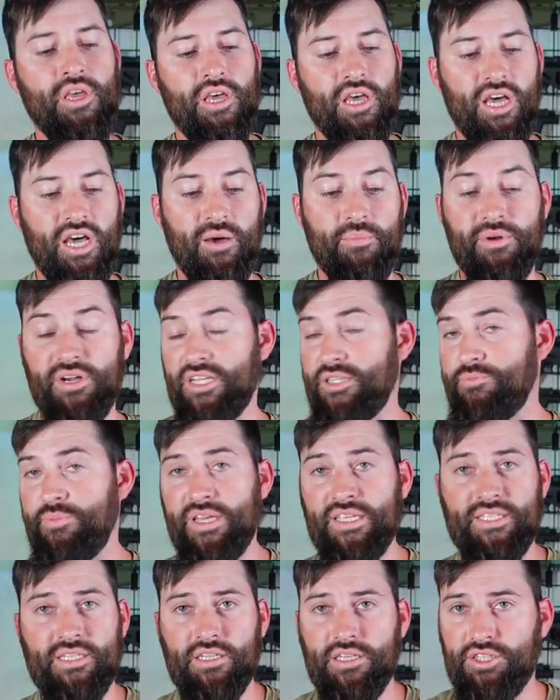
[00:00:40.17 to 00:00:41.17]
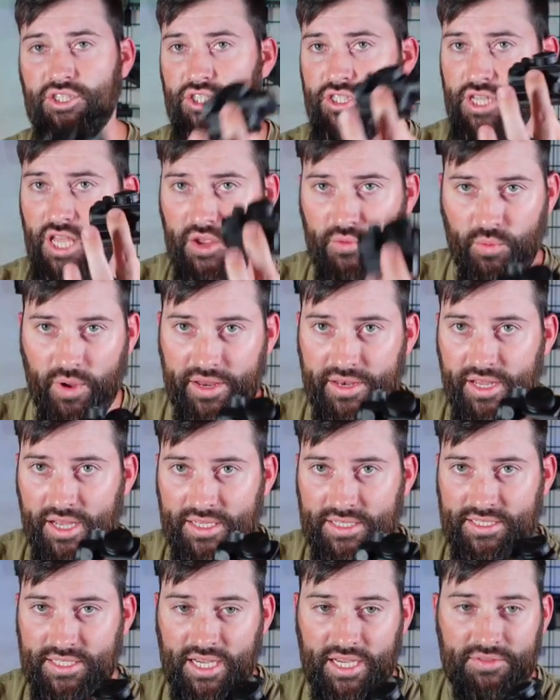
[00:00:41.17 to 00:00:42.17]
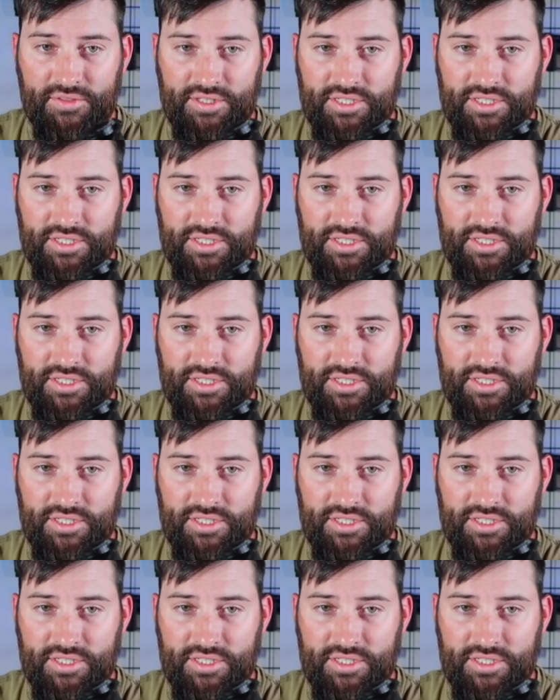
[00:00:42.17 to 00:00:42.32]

Uh, but it's basically just a red dot sight.